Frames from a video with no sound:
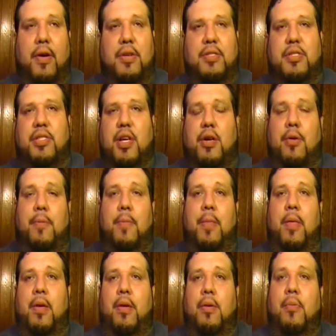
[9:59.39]
So
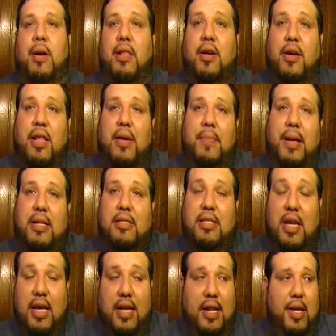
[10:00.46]
with all that being
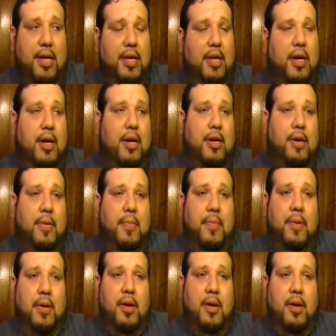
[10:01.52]
said, my